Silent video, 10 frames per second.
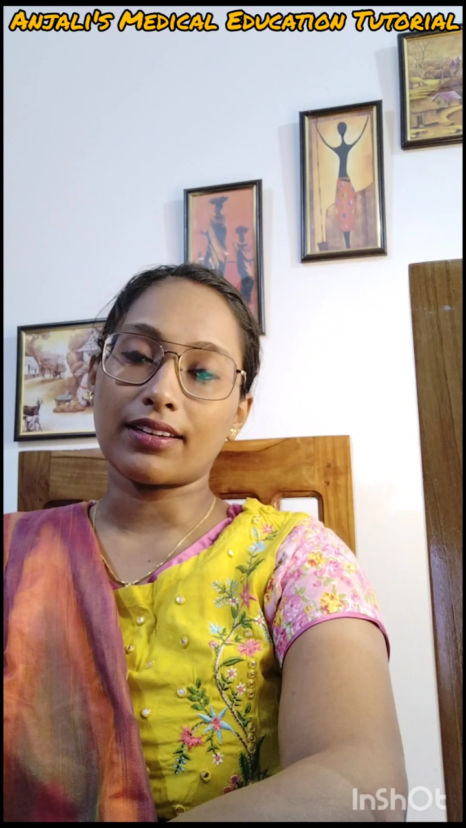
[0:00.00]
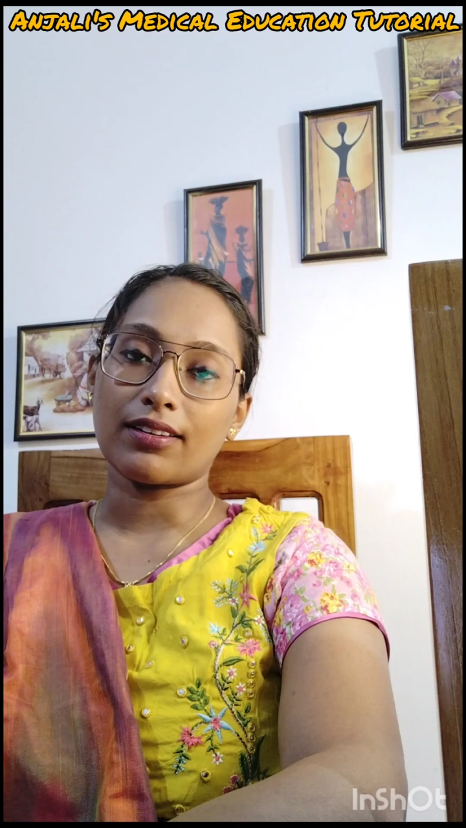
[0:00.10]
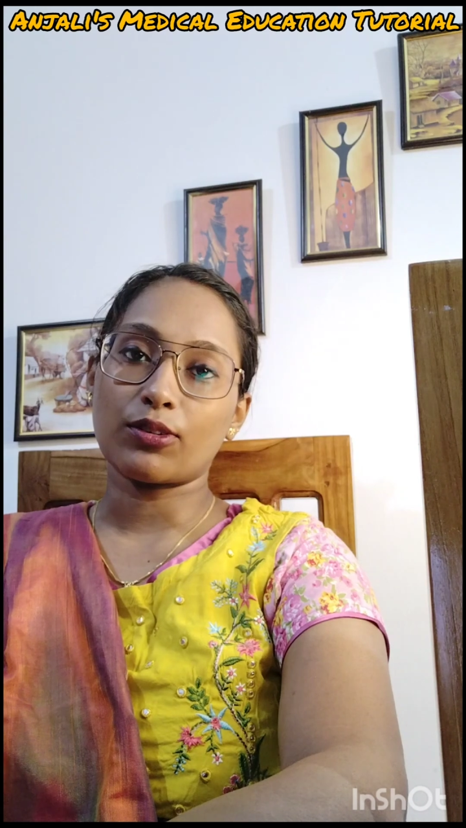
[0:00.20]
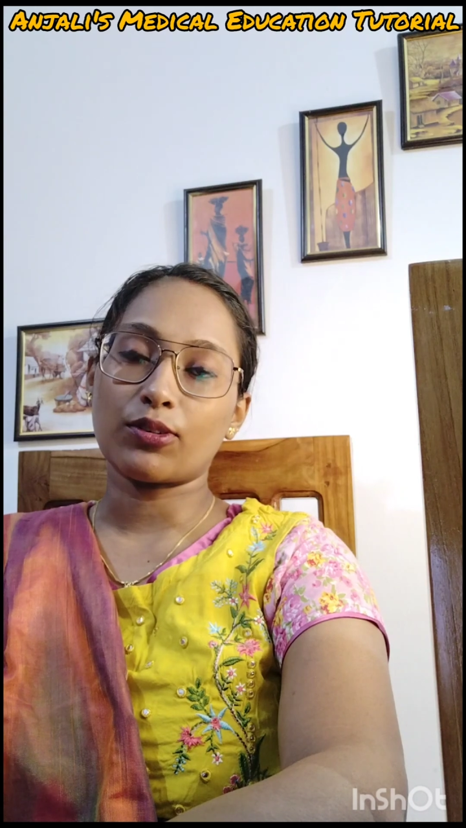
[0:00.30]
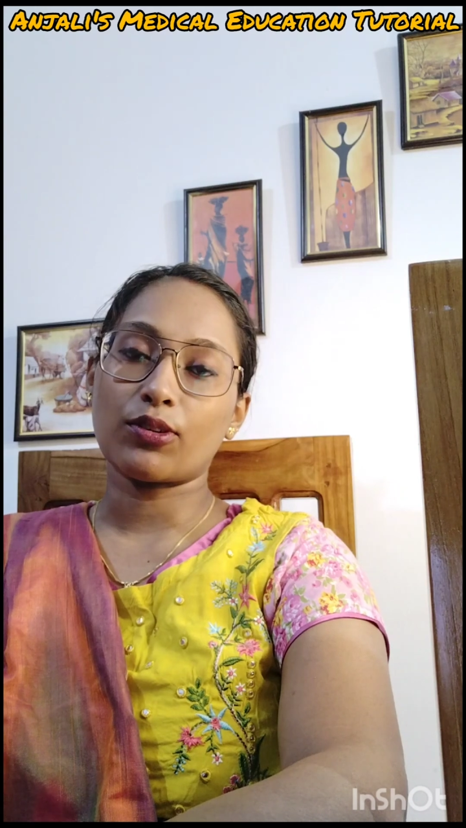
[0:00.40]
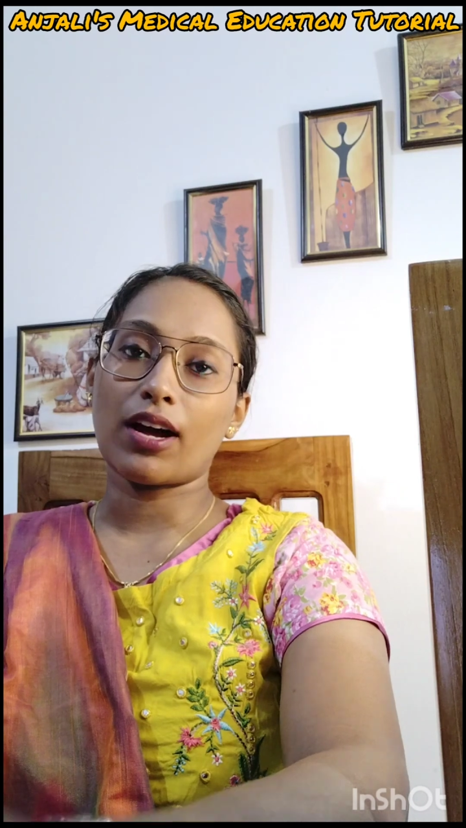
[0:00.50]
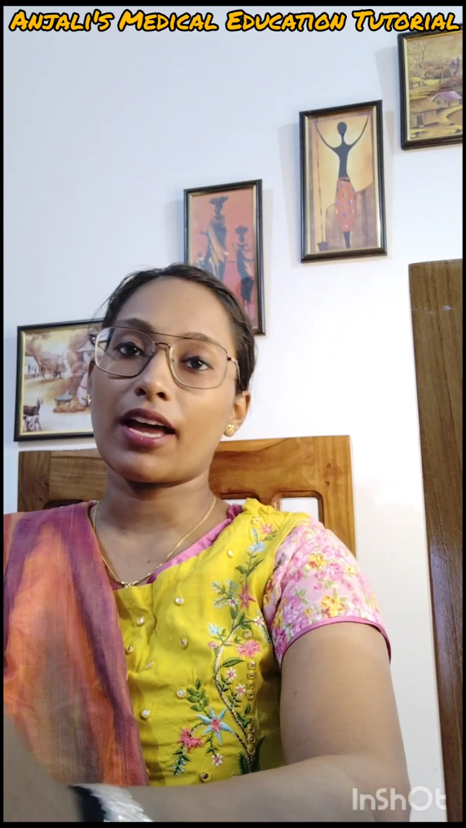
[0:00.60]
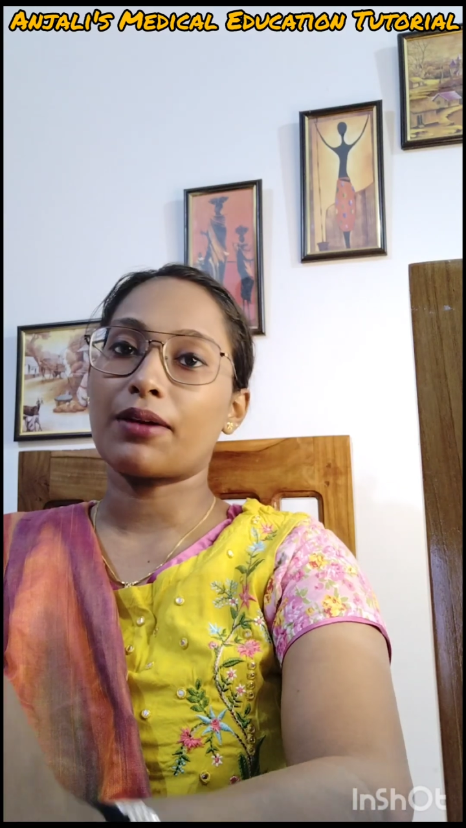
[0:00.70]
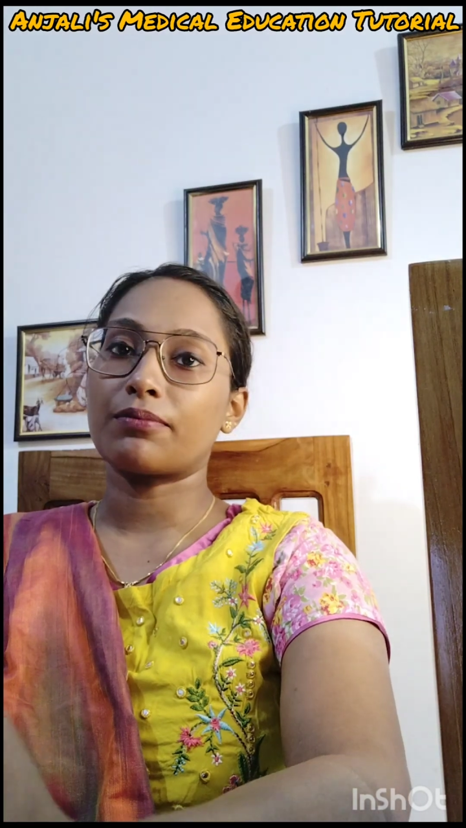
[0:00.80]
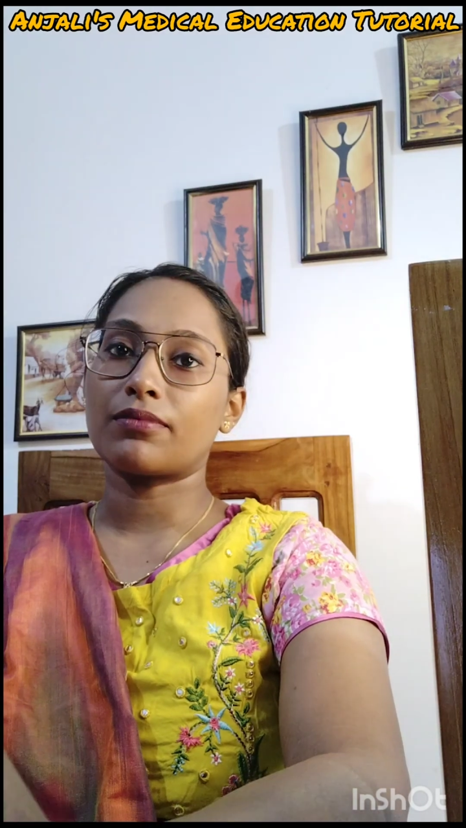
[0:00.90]

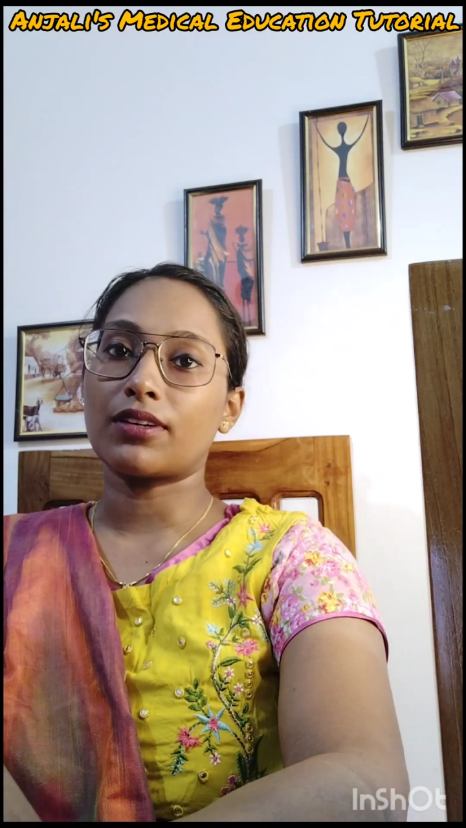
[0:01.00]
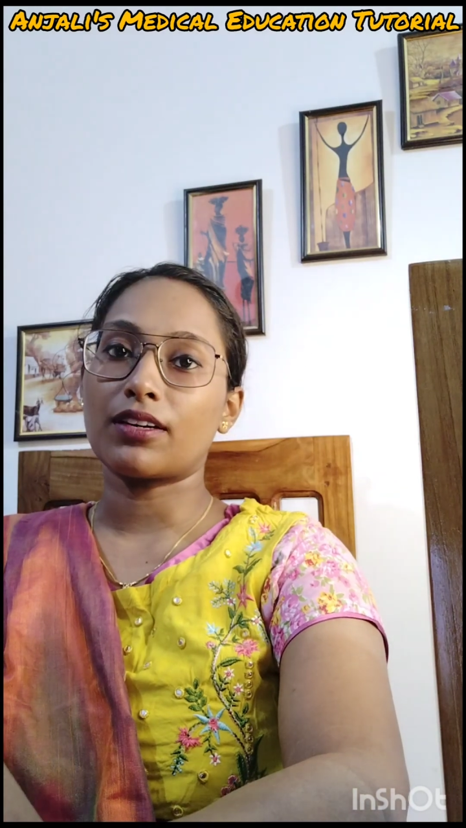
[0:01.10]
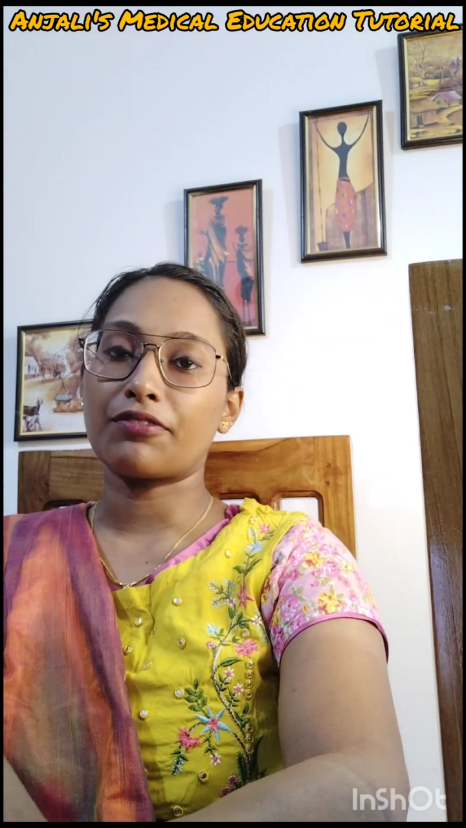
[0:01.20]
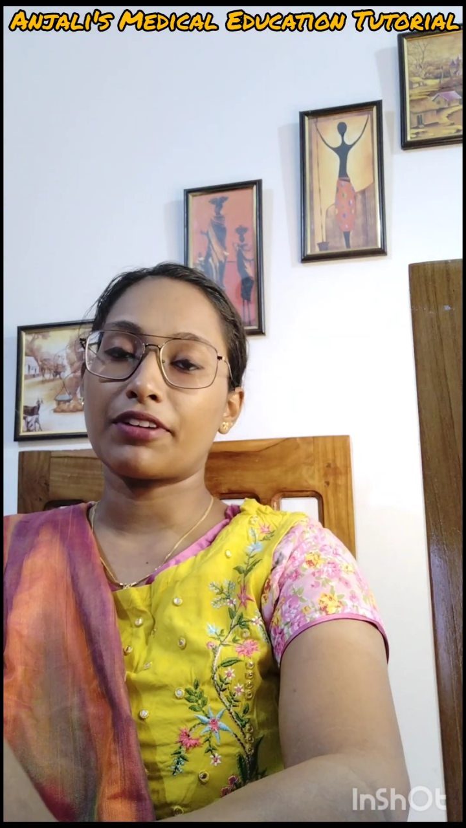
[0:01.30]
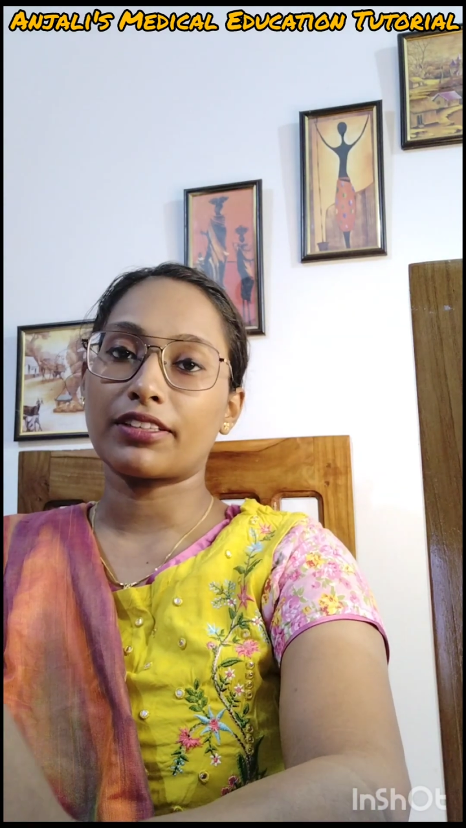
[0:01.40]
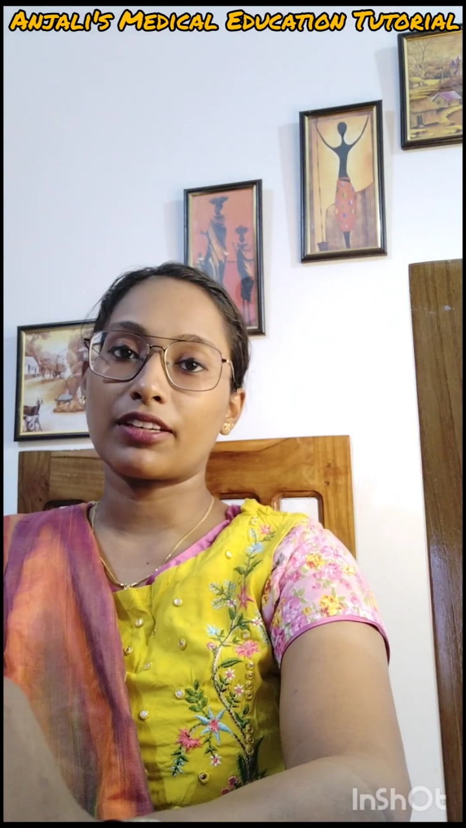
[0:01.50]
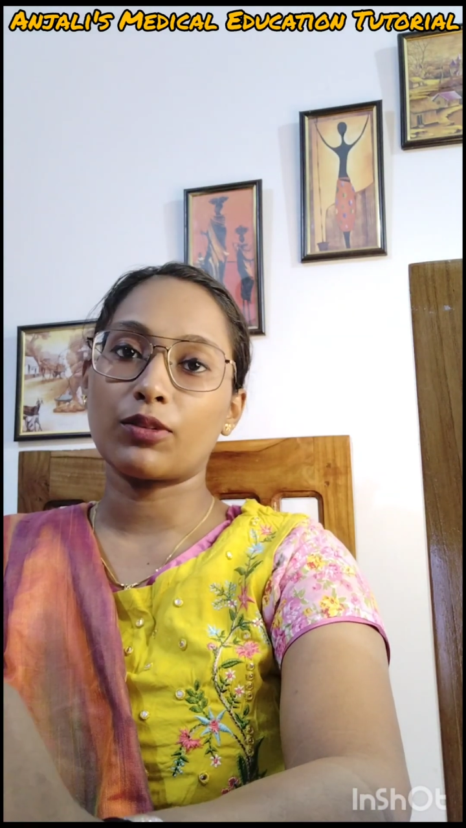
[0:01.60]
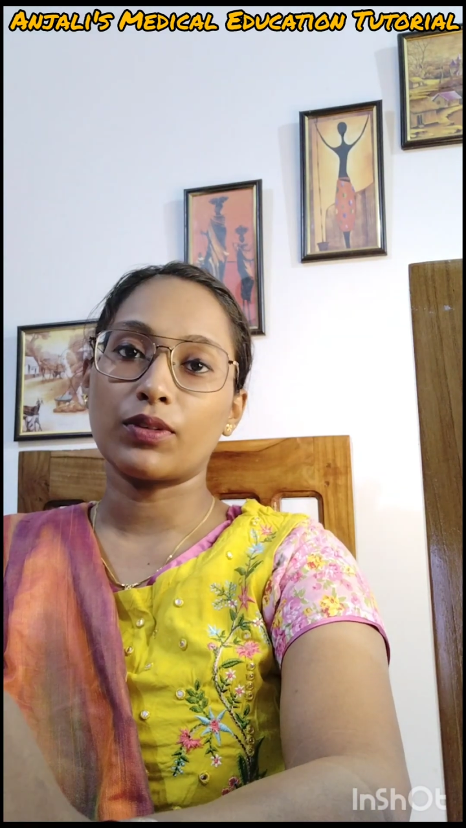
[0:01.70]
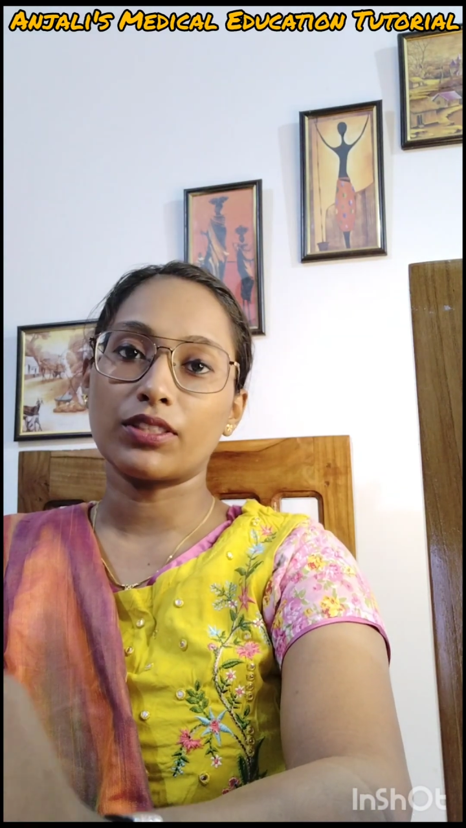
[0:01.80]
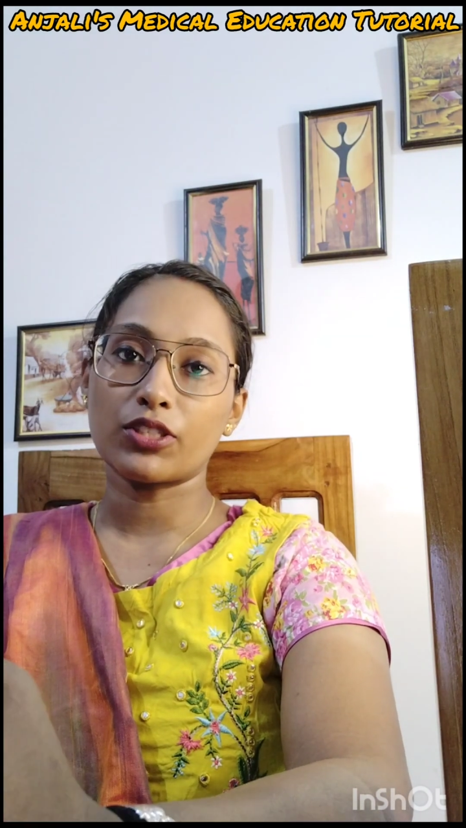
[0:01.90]
I am
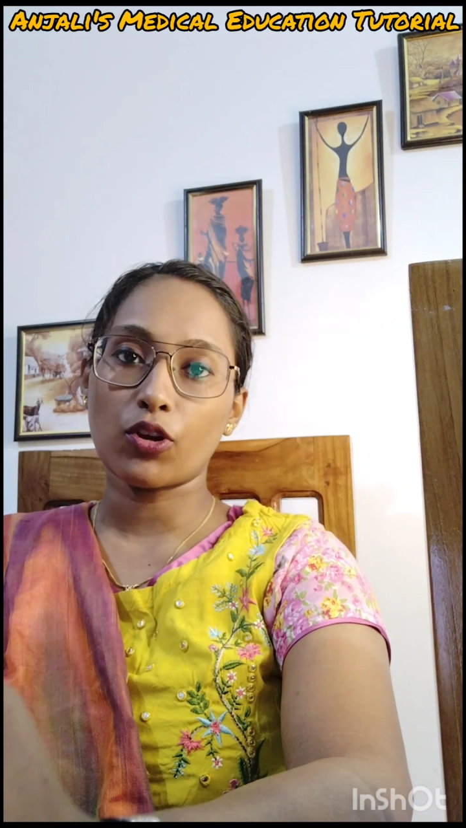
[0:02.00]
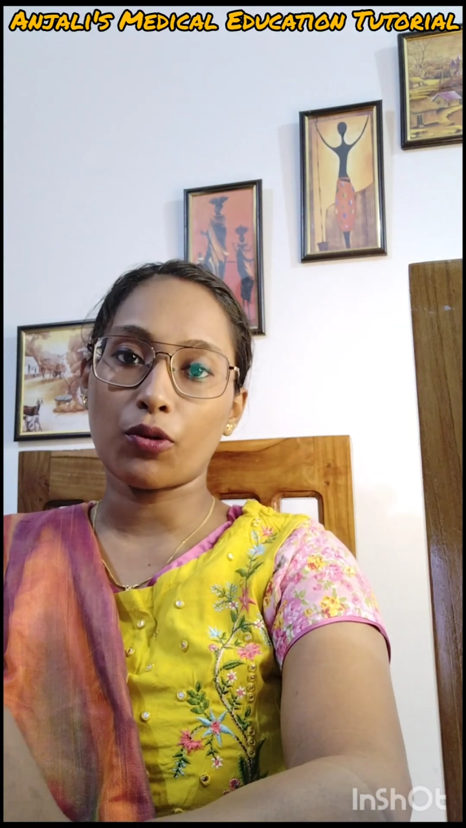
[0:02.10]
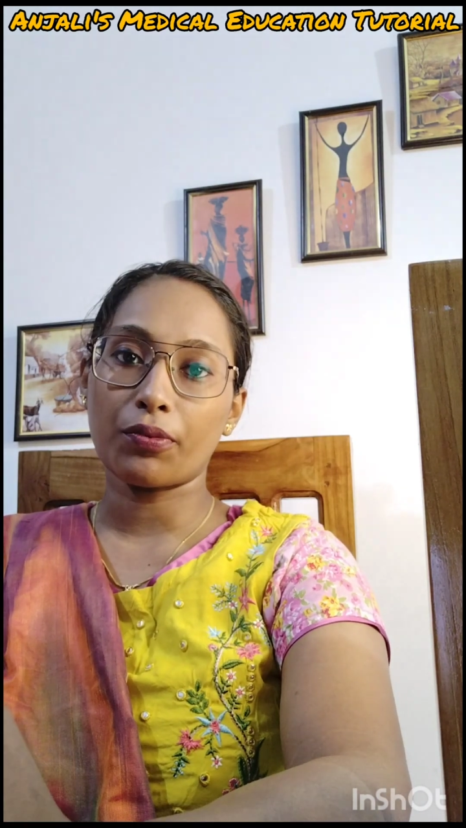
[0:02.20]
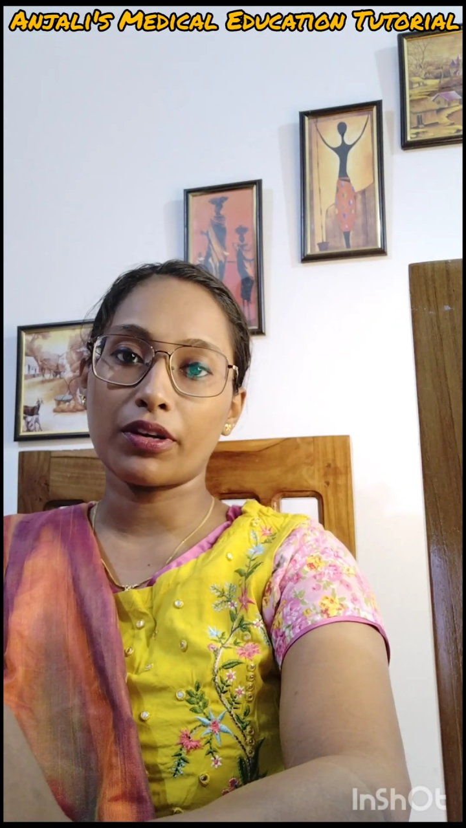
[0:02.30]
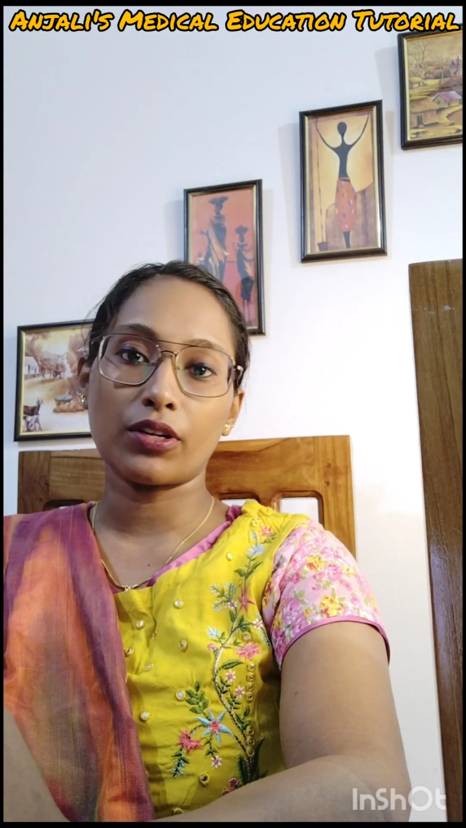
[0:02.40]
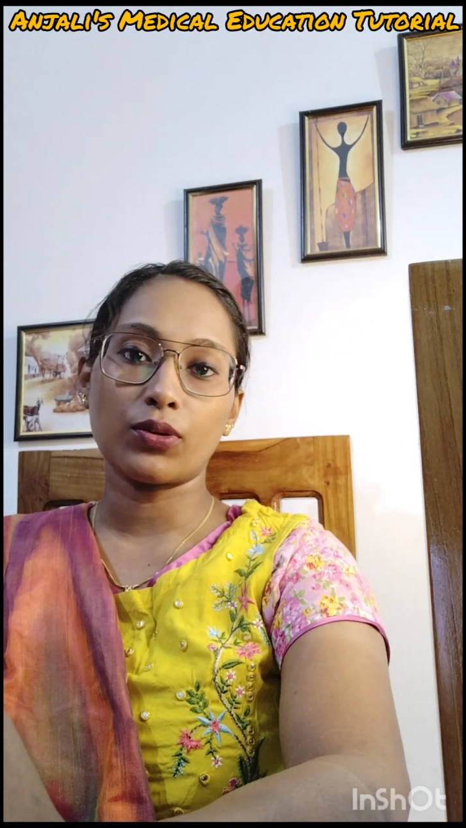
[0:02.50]
affected with COPD.